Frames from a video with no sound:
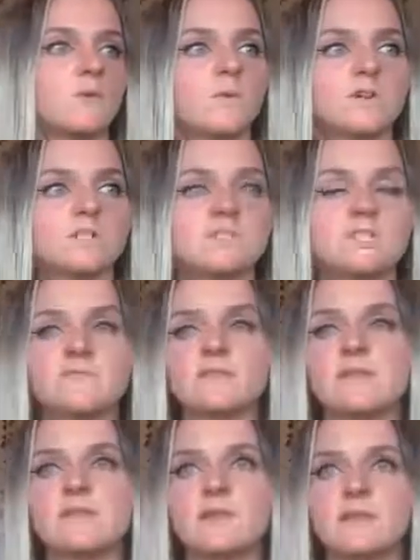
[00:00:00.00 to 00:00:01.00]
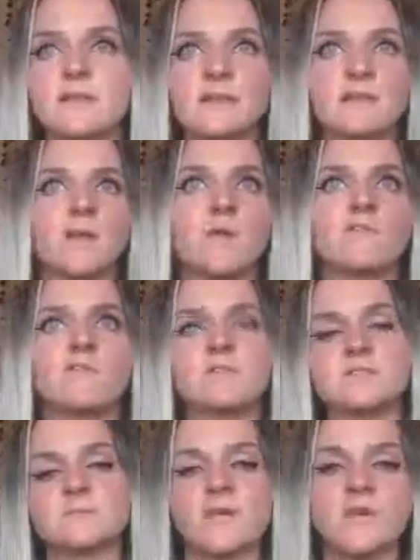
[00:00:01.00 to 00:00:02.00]
to watch TV or like go off
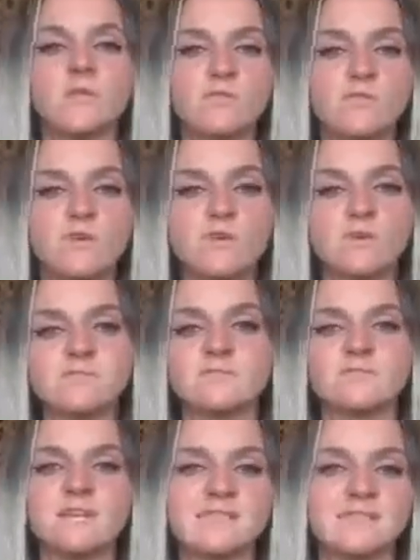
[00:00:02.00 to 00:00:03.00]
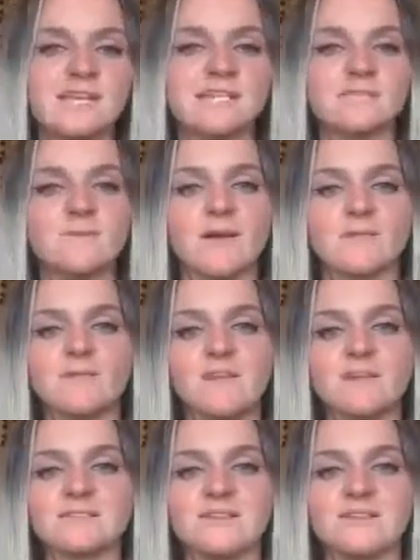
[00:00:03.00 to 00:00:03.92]
into my own thoughts and fantasize about things.